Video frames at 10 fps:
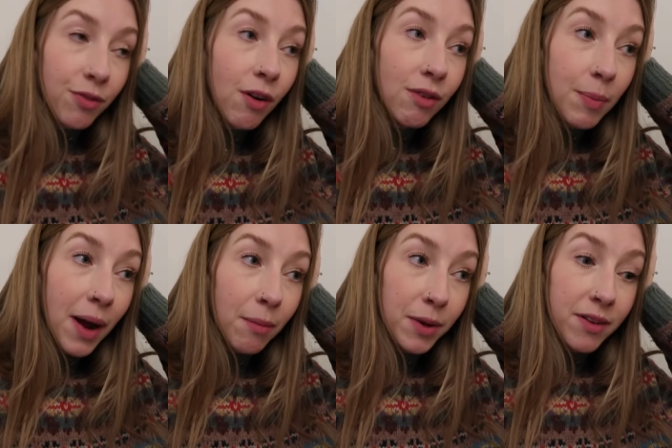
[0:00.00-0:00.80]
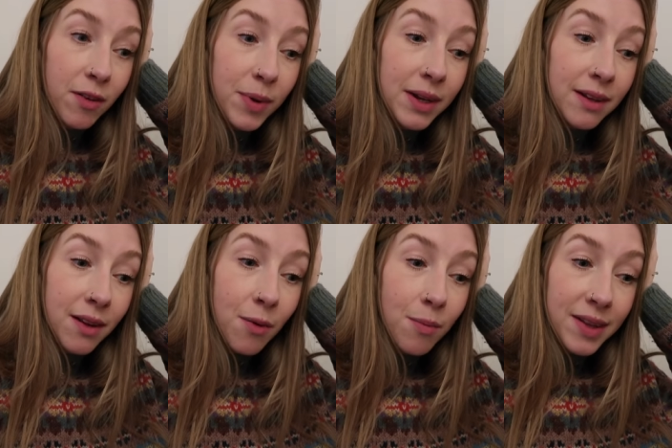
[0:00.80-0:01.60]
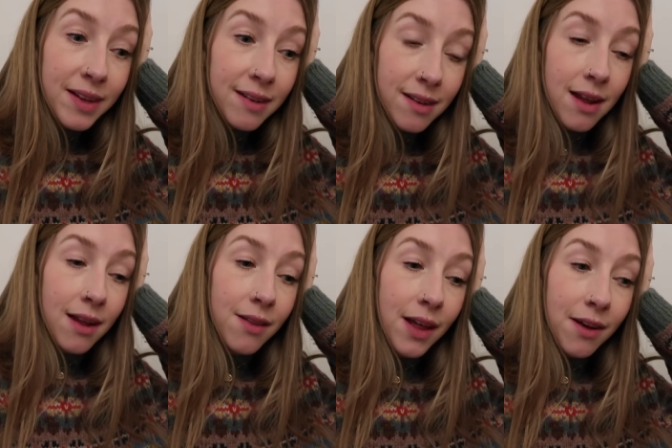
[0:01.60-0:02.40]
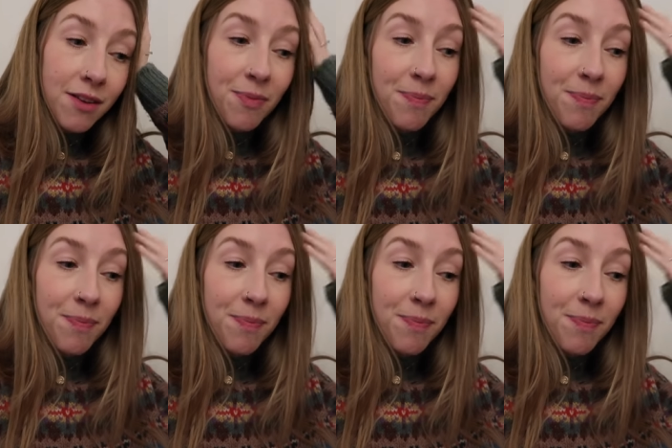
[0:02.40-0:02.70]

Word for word: I felt really bad because I've been so busy still that I've